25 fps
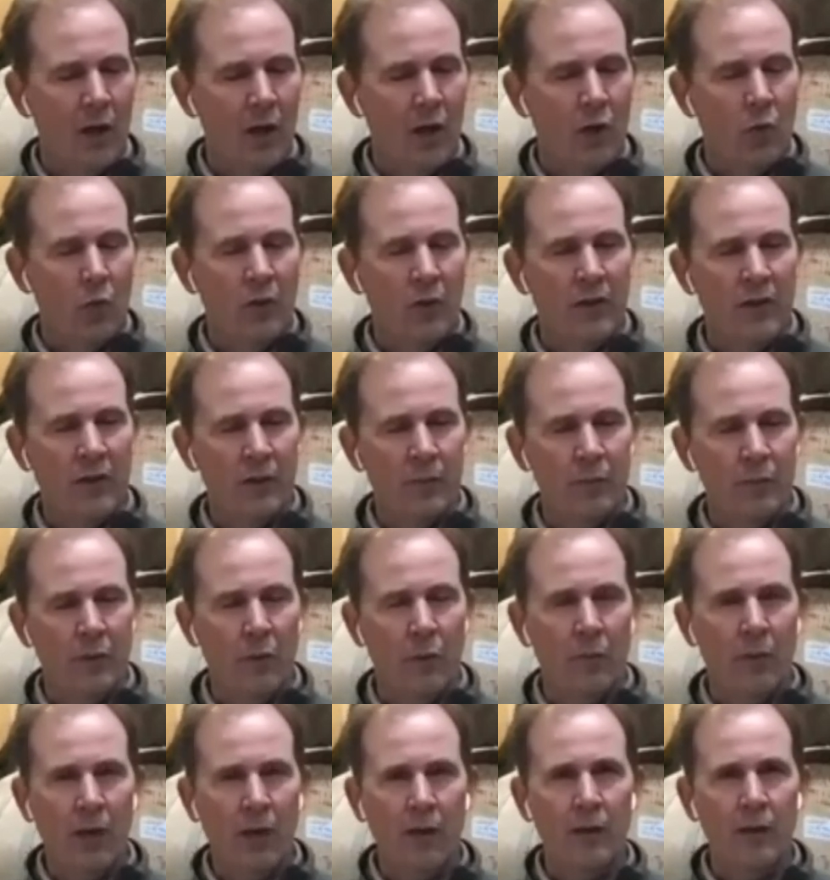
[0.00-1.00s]
With the
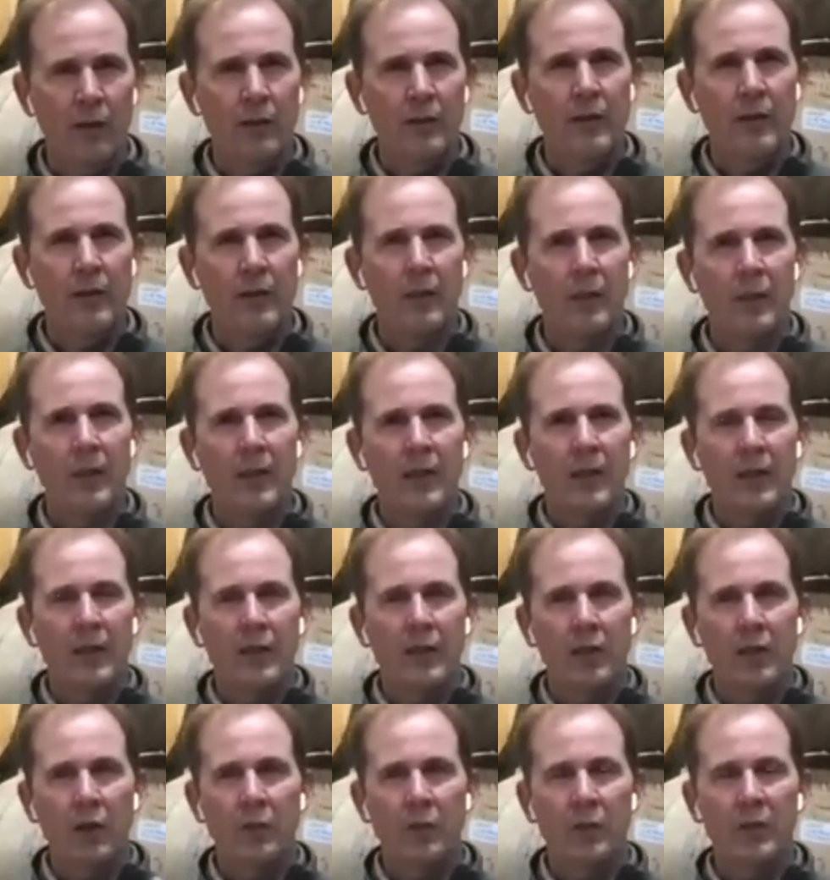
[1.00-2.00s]
Pommard,
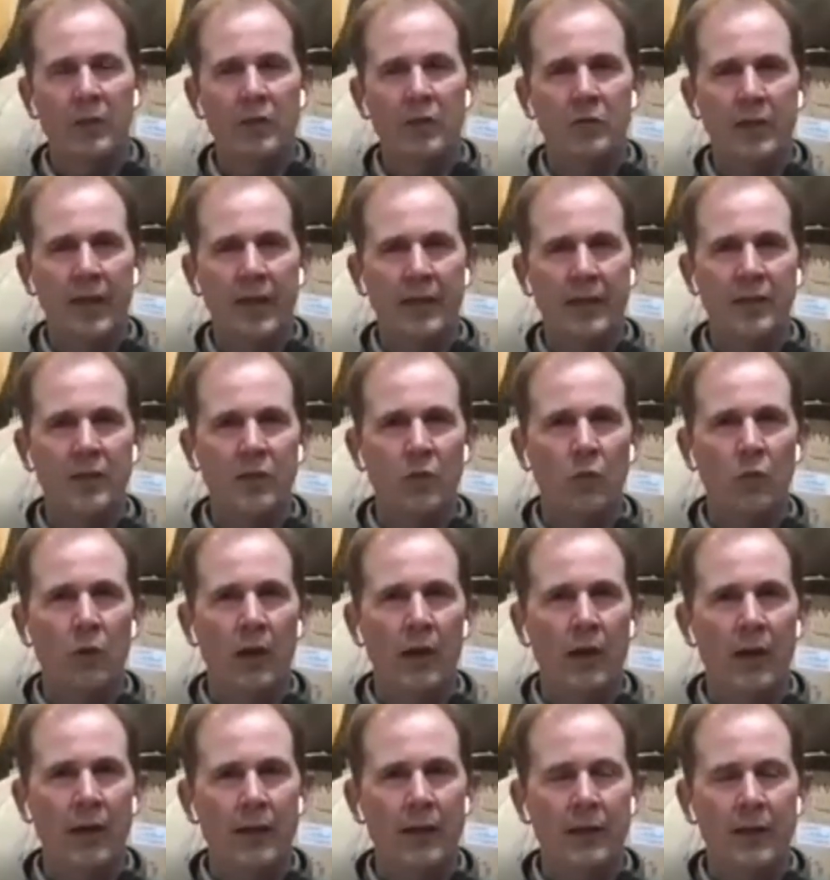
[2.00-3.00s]
when you taste the
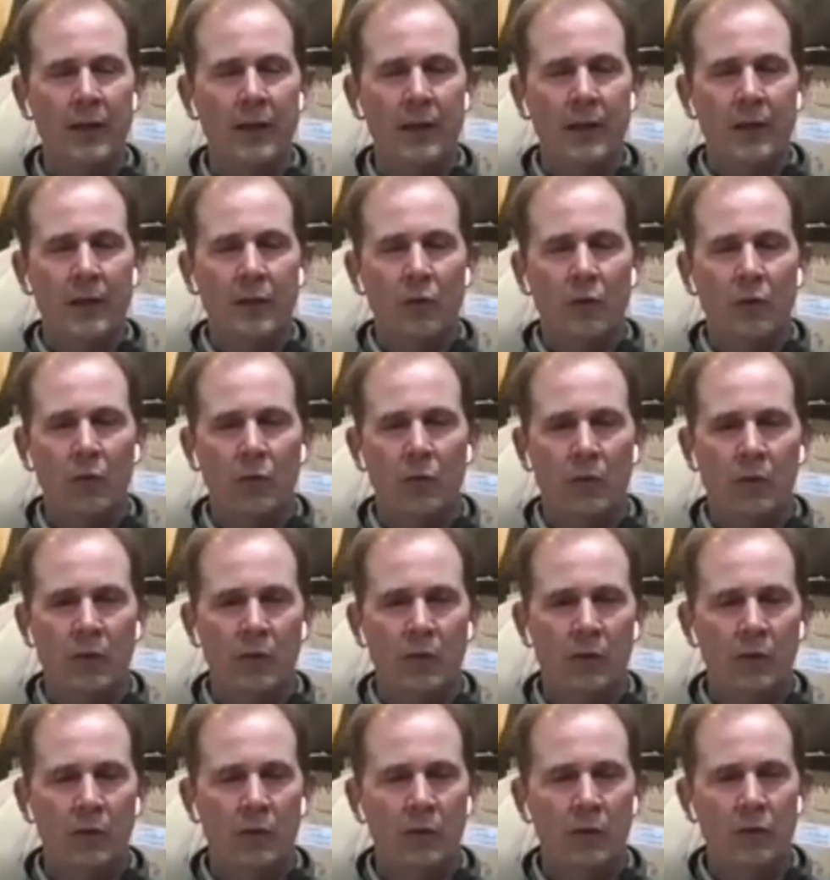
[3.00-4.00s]
wine,
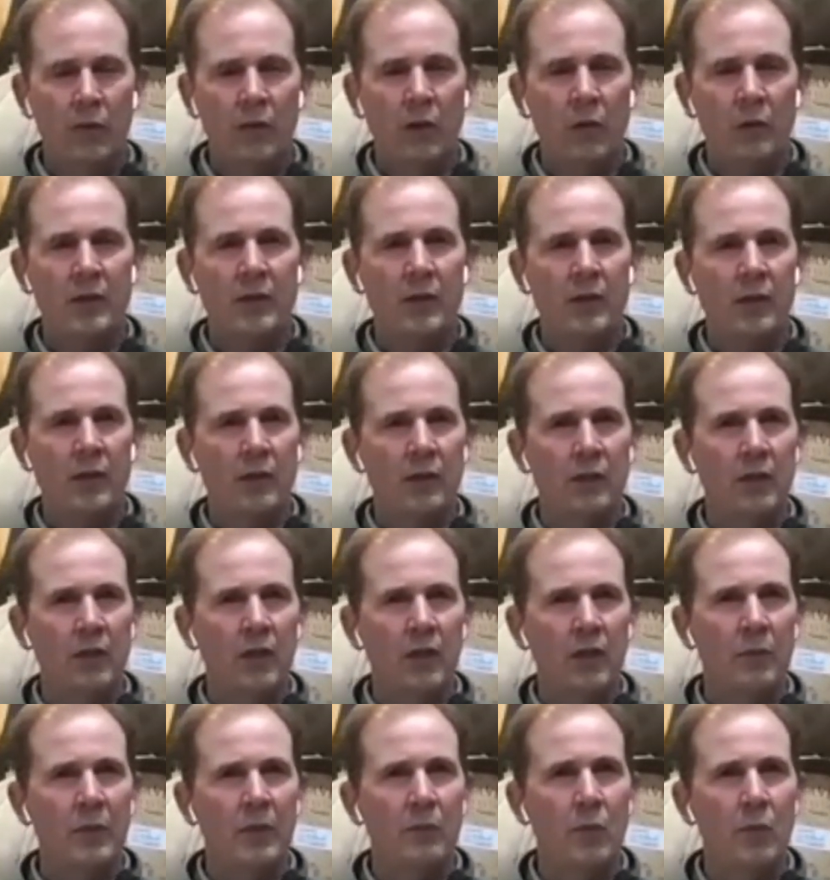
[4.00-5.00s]
you notice a little
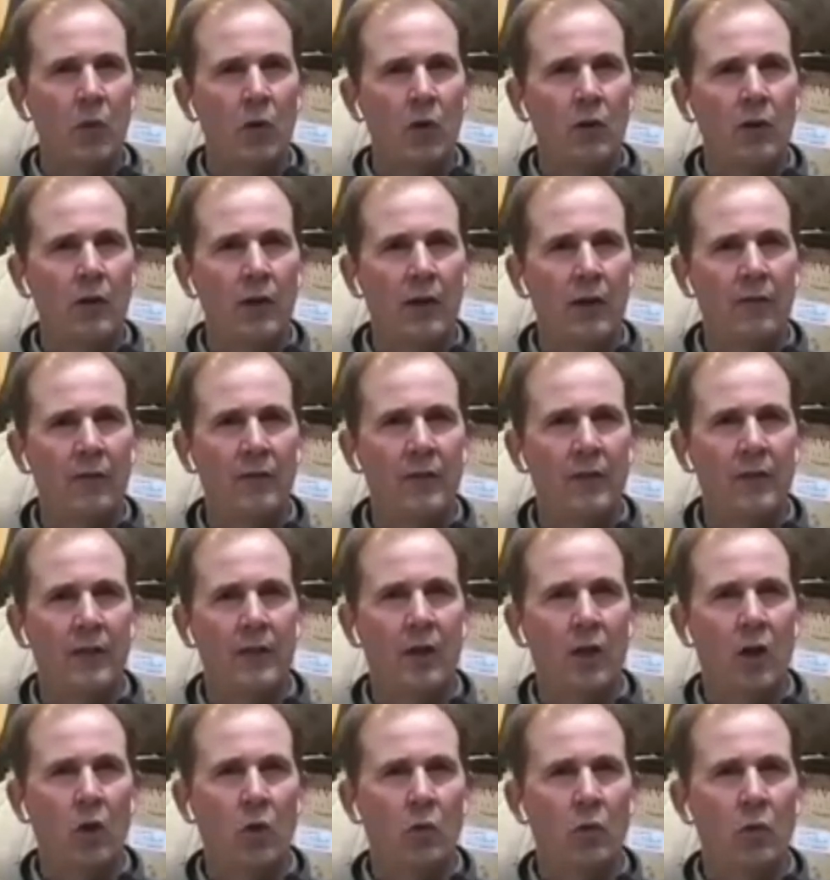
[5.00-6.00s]
bit more of the
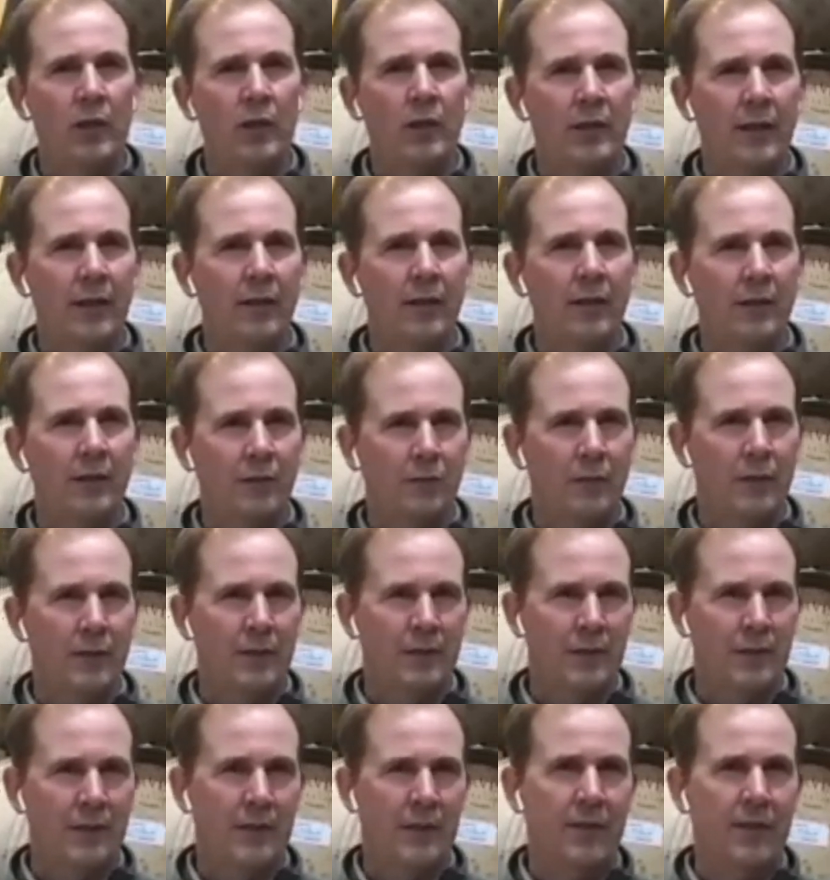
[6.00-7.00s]
oak
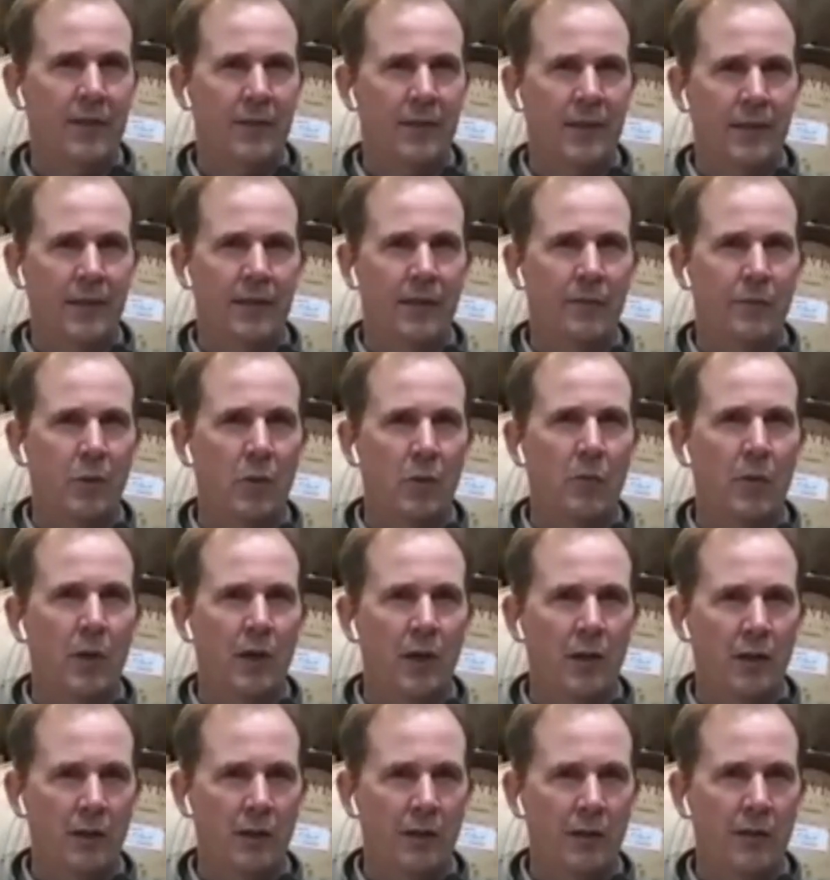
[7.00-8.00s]
characteristic in the
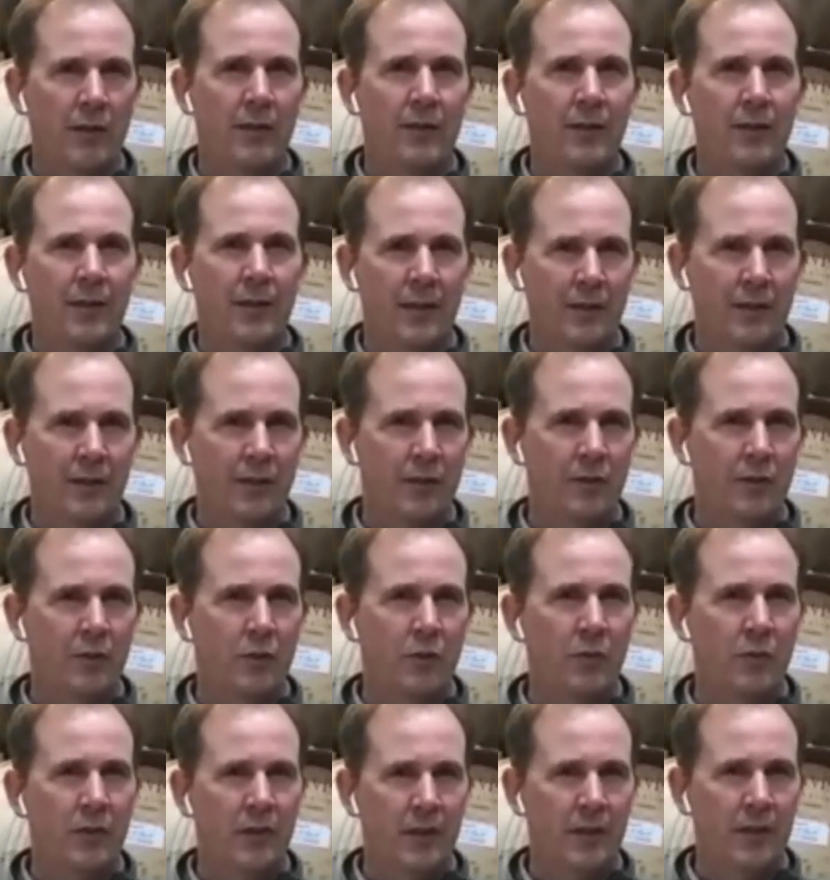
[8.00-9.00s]
Pommard than you do
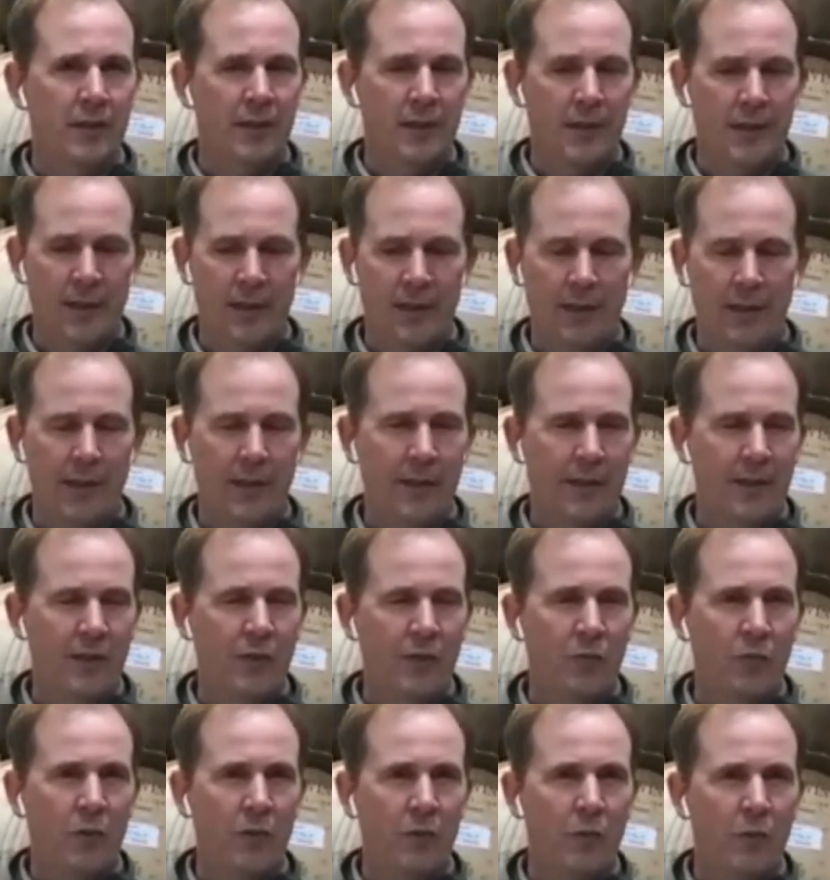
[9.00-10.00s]
in the
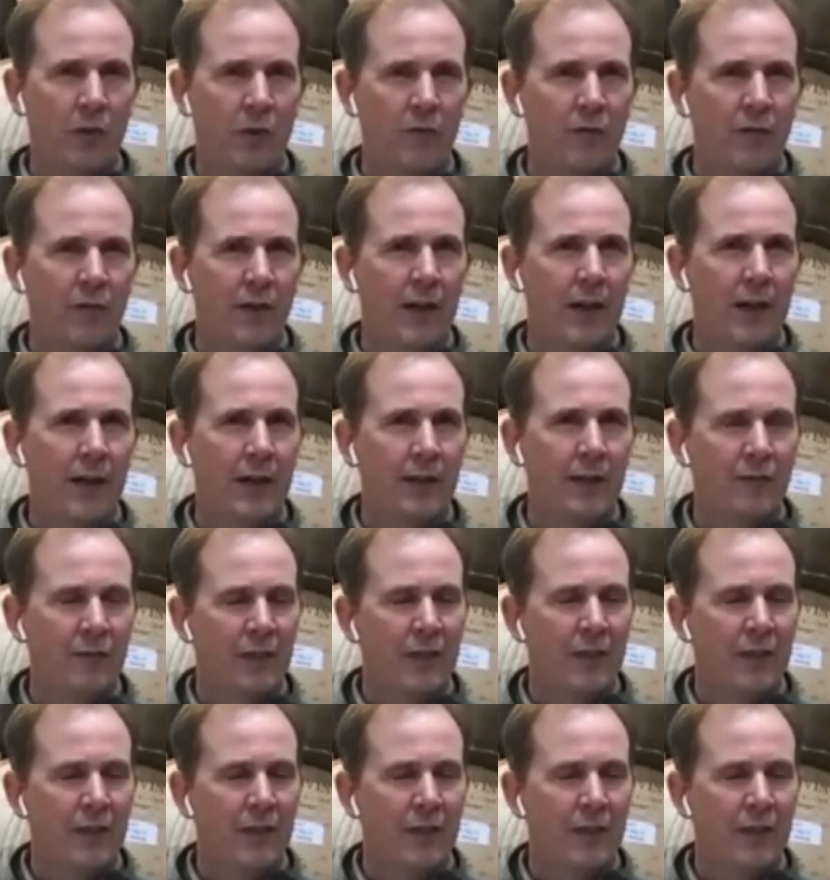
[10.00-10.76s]
115.